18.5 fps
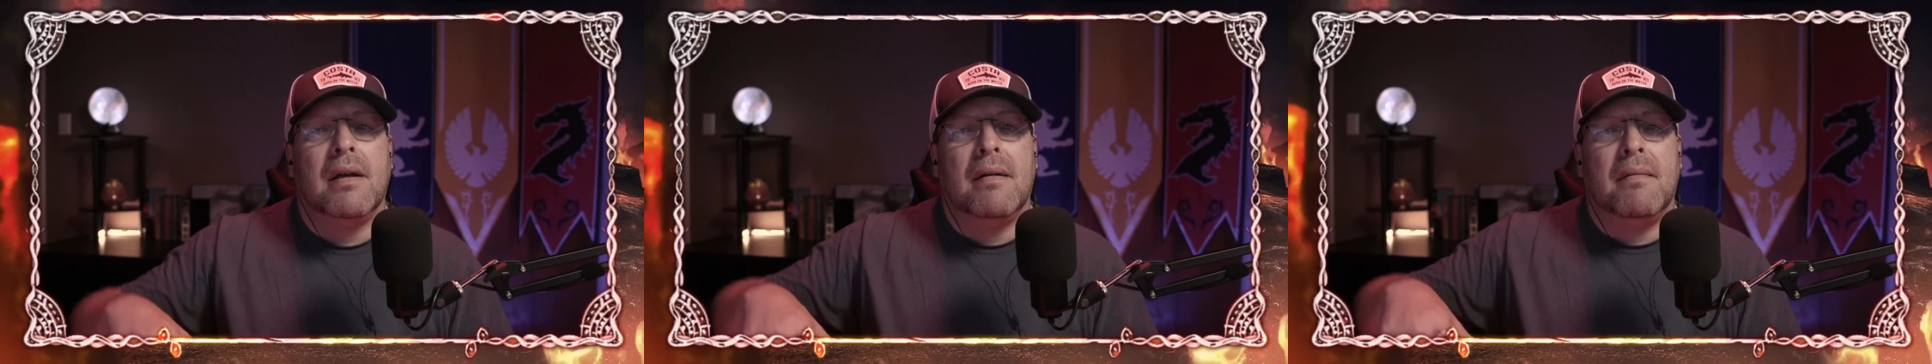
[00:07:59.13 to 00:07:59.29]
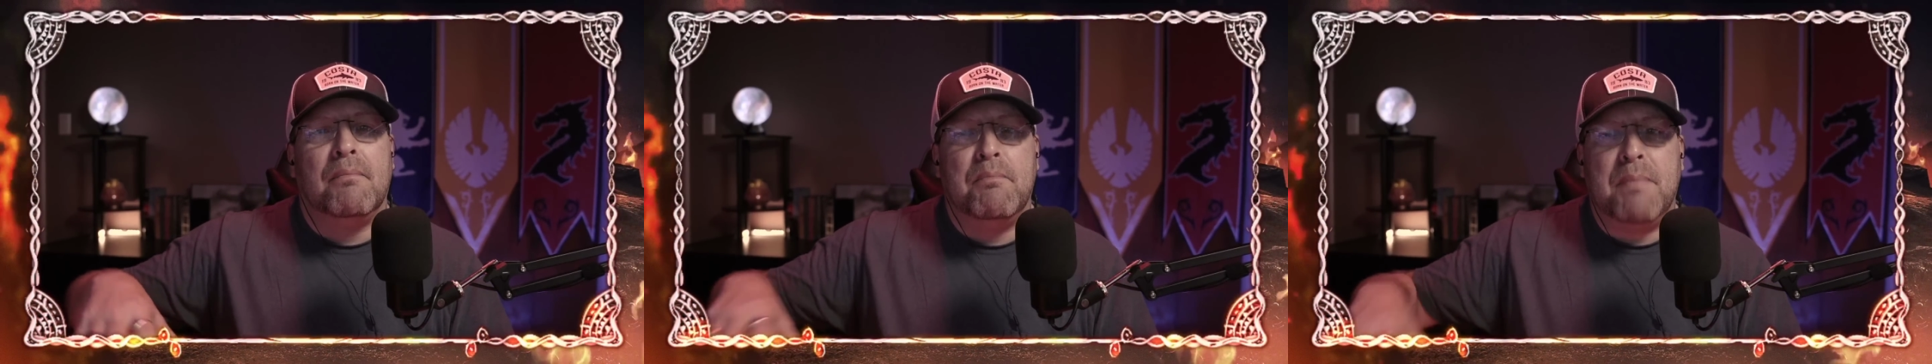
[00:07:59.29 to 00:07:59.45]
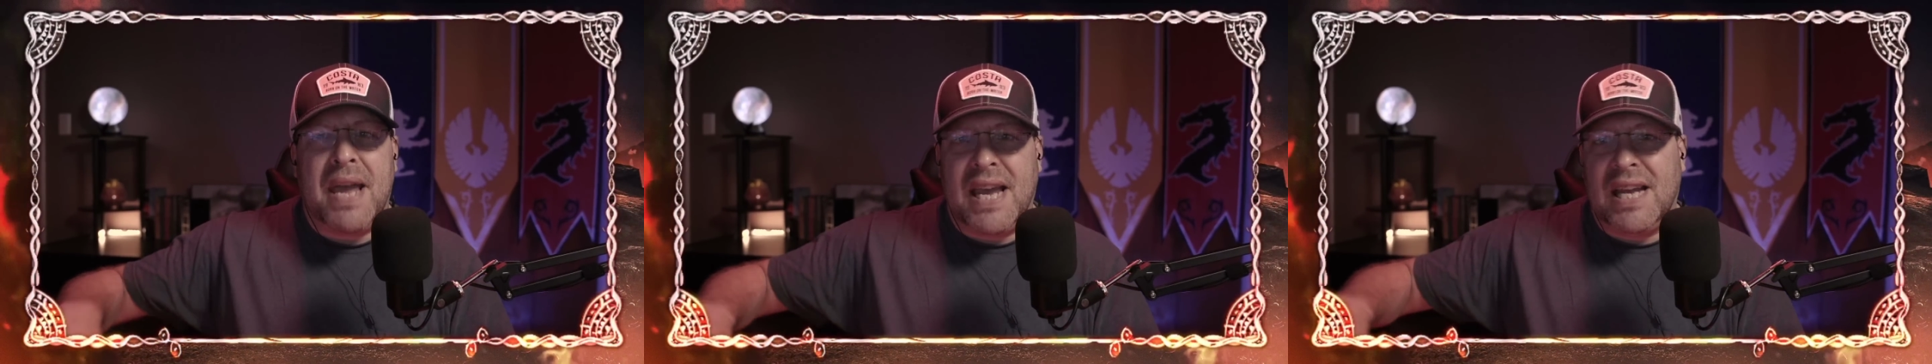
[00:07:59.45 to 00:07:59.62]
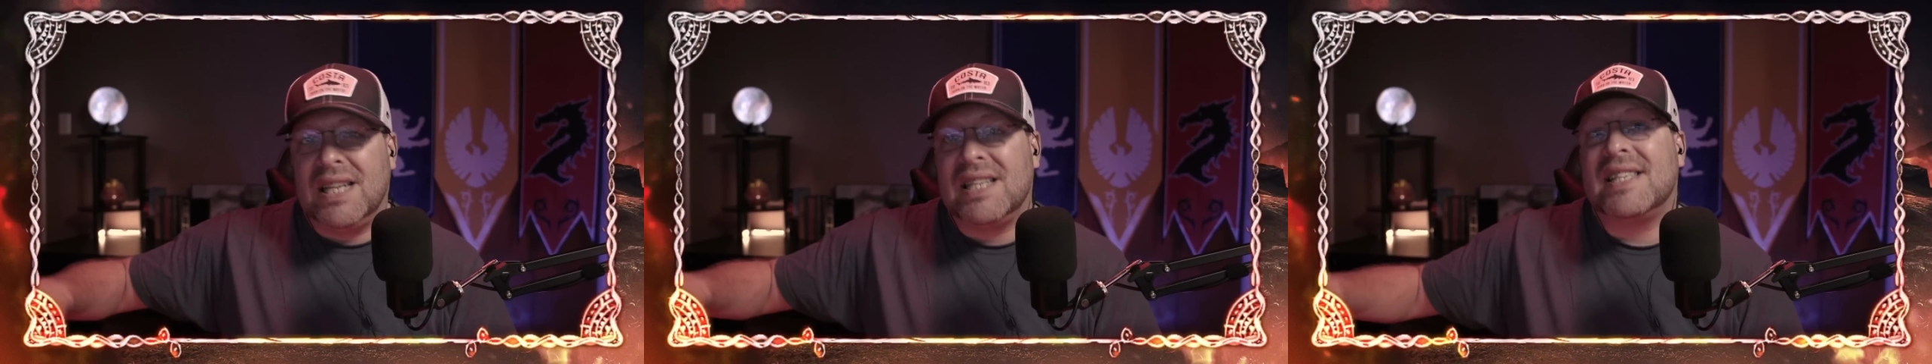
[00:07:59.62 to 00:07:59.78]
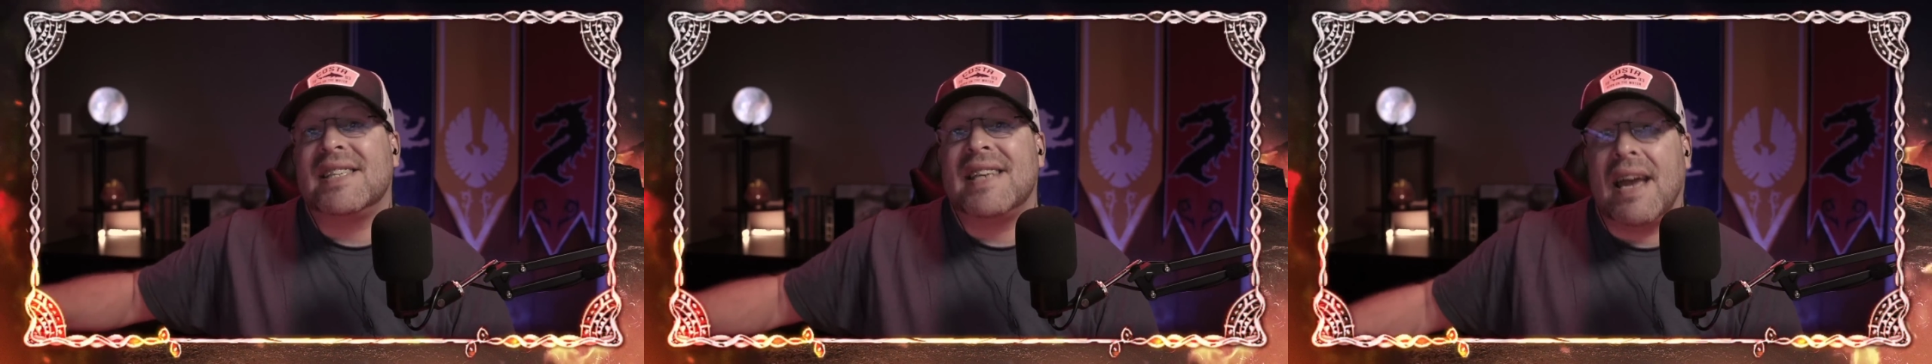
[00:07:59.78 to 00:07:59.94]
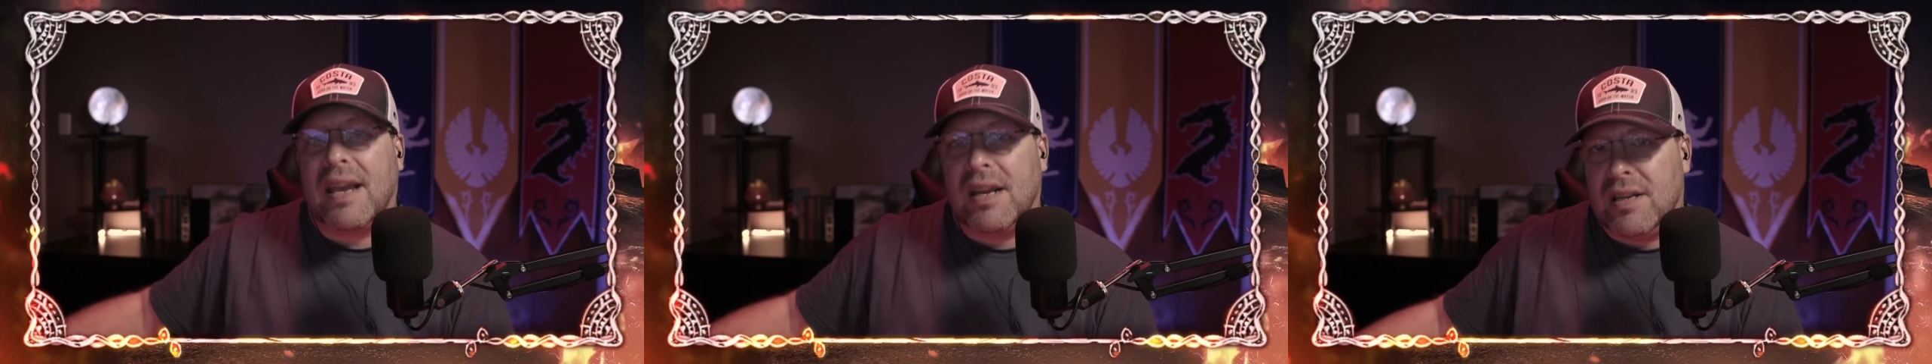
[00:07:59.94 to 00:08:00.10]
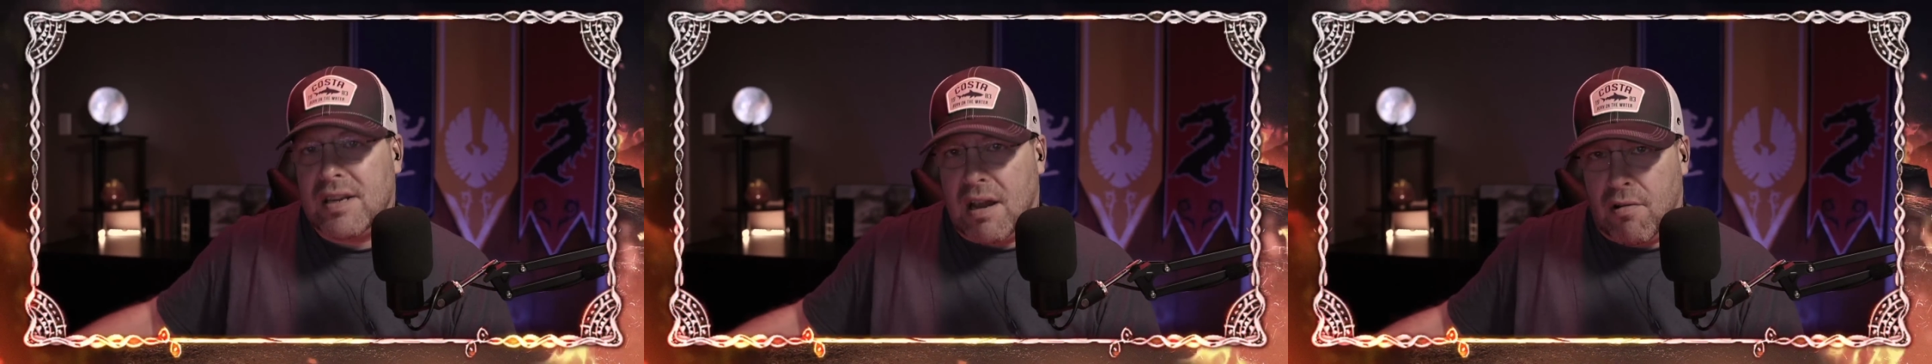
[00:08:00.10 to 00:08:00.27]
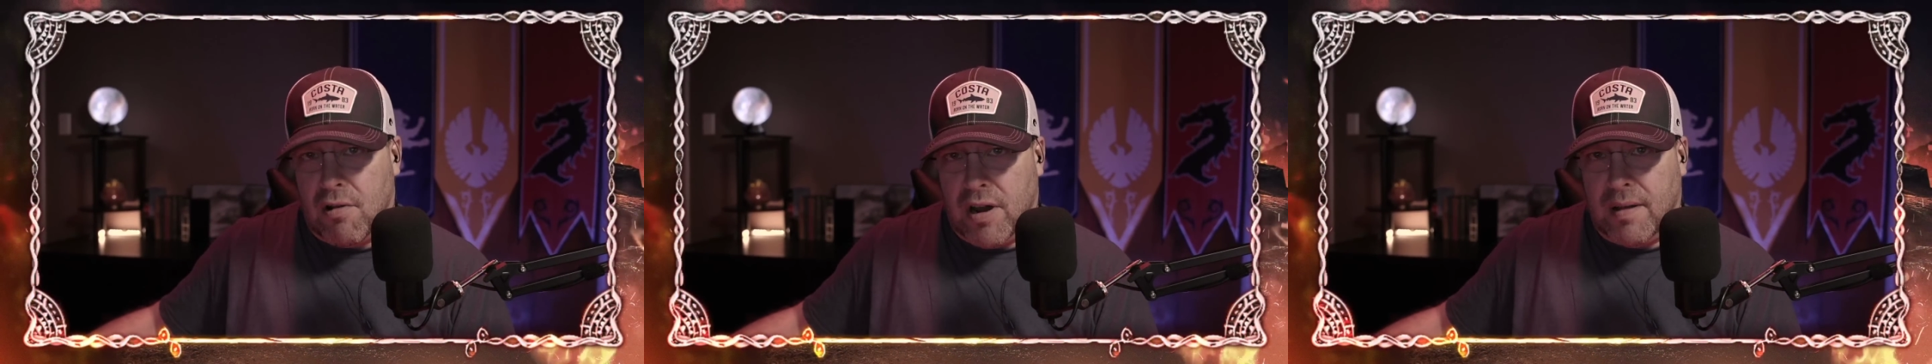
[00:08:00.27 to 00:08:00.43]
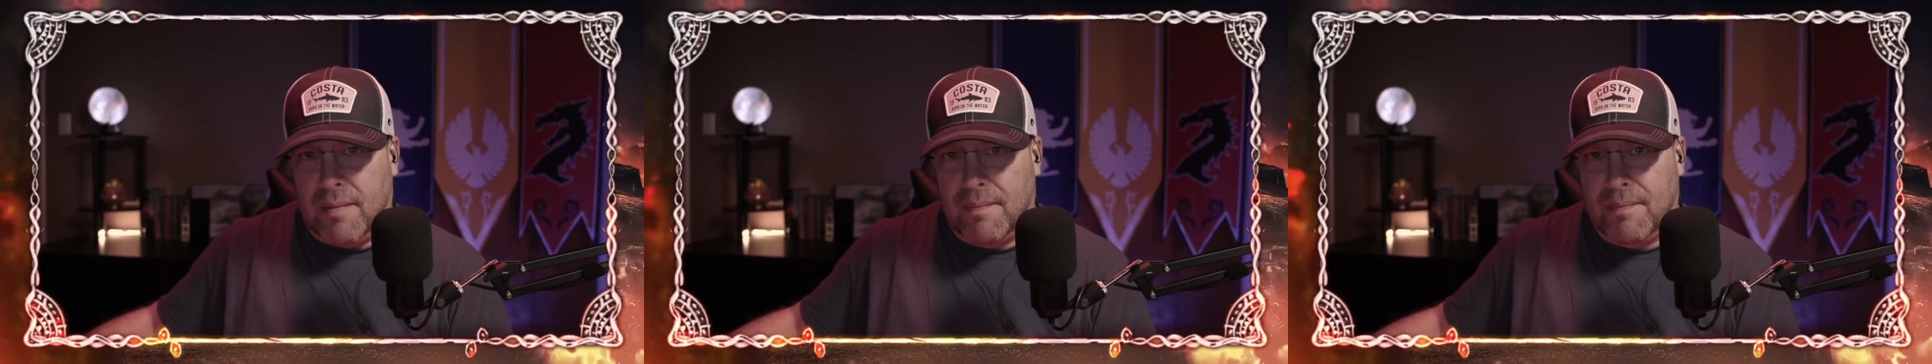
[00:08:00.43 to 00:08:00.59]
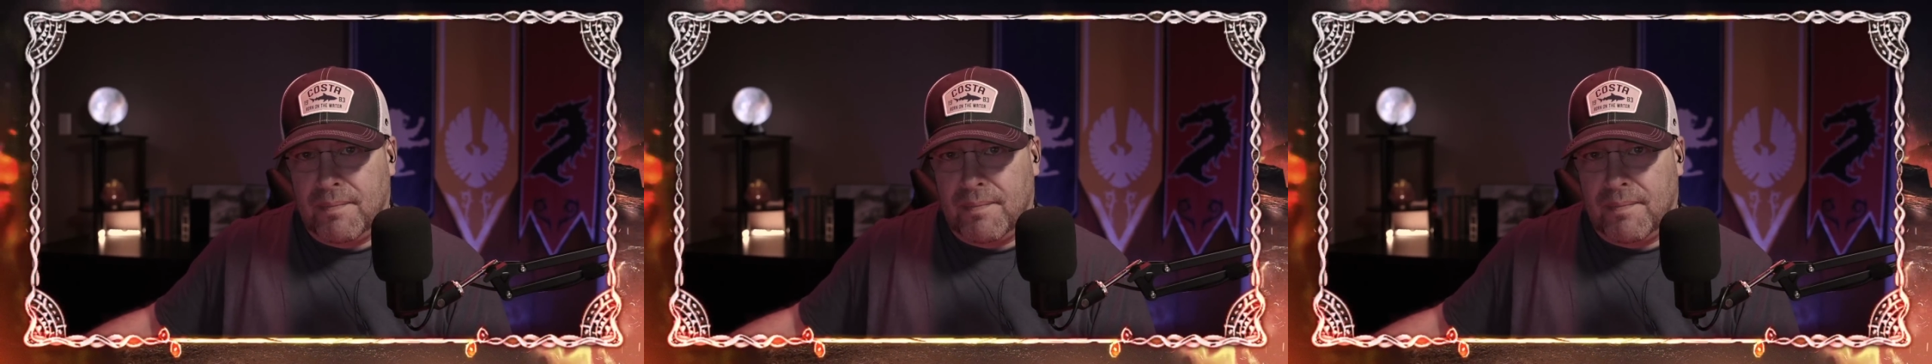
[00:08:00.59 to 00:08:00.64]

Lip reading: made secondary,